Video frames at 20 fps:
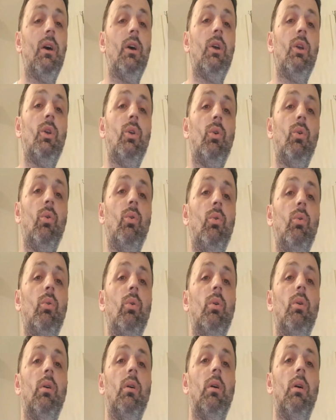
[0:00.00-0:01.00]
you
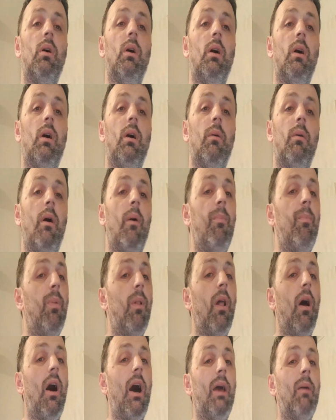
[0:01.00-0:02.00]

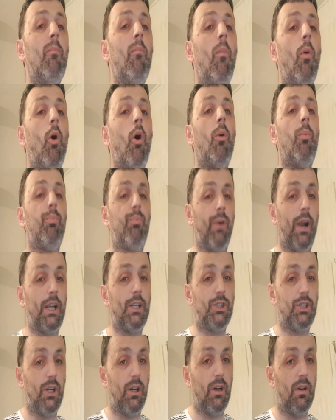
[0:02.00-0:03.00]
apply more
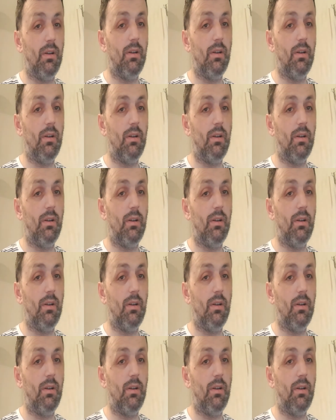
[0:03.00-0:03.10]
pressure.